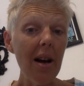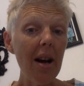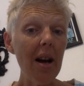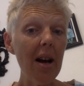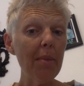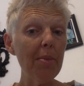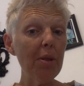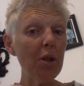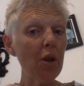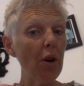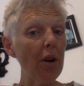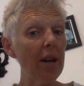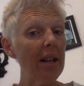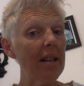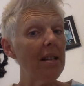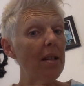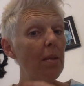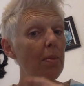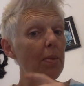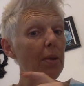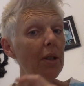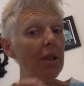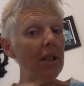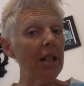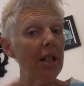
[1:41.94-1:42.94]
I'm starting
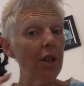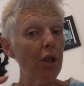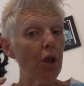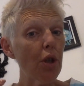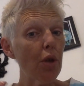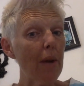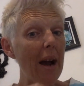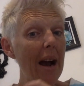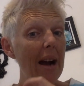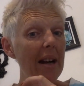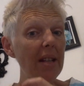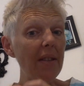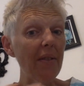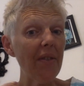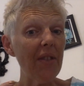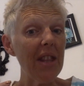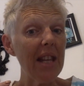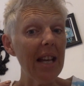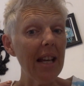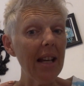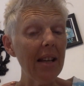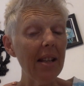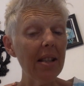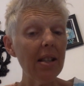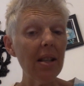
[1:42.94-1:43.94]
to build interactive
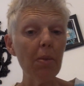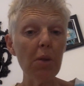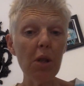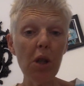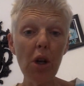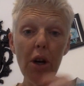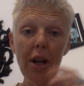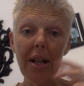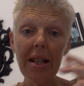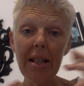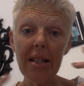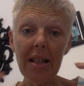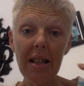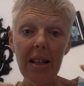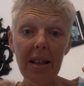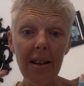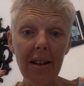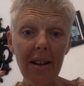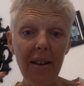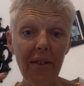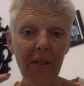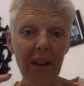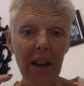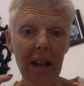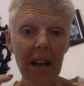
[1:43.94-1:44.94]
things. I'm starting to
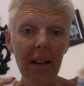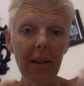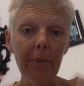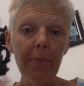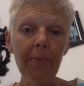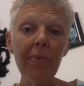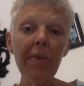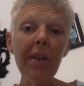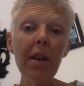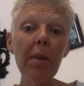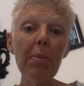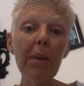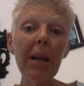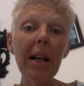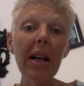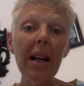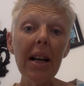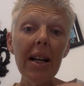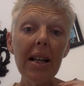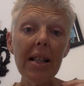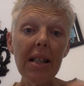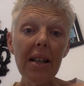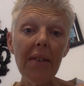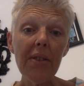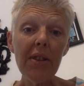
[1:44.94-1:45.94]
innovate
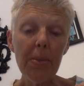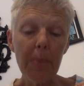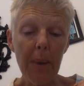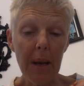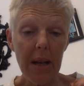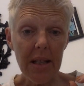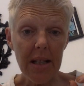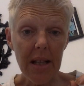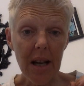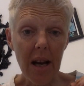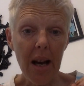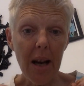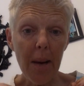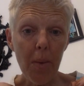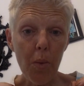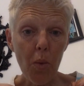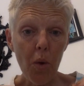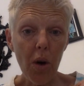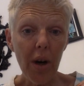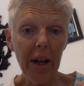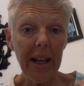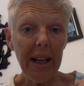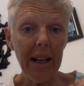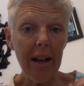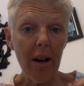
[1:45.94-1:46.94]
because I've spent time
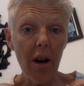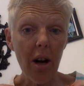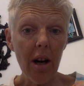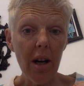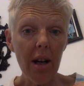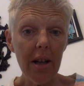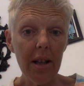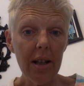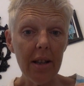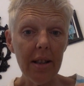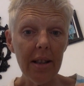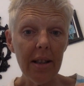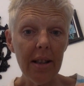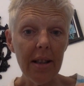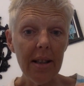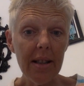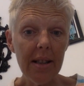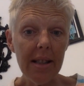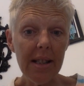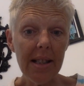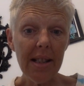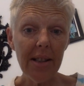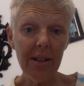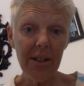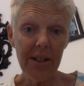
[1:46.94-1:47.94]
working on
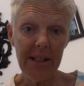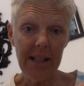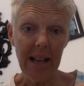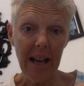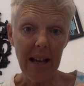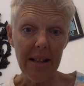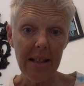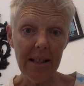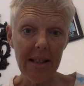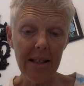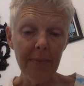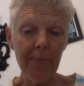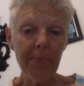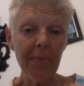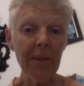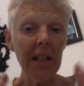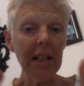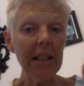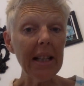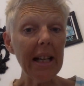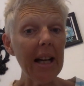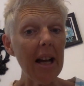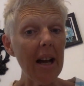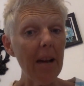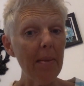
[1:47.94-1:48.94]
skill sets.
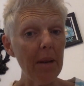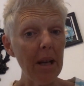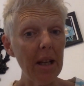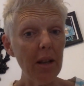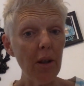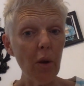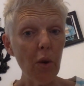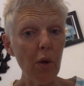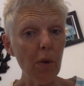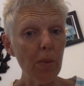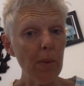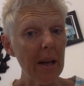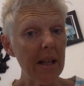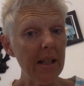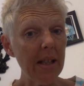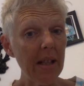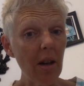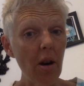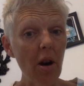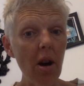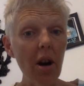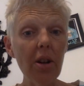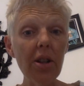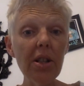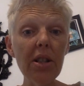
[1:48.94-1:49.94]
Like I made those basic
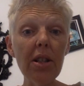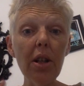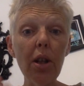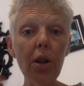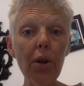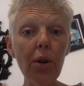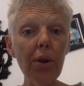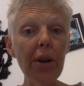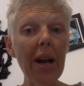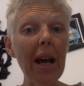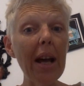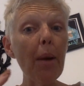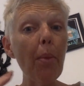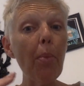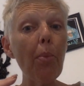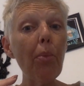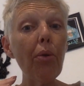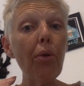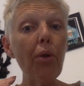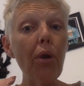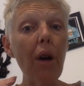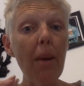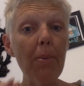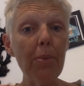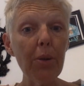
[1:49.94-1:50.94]
cards to learn how to
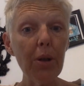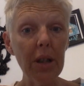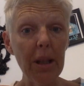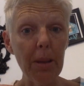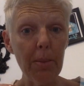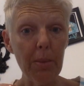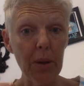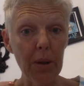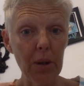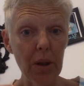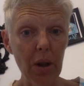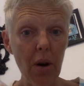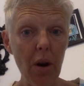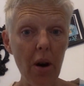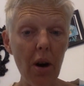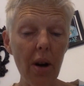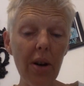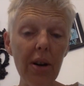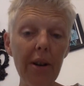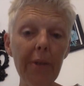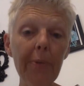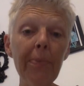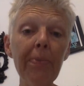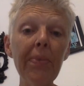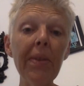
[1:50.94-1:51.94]
properly build a
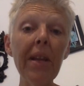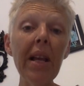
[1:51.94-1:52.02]
card.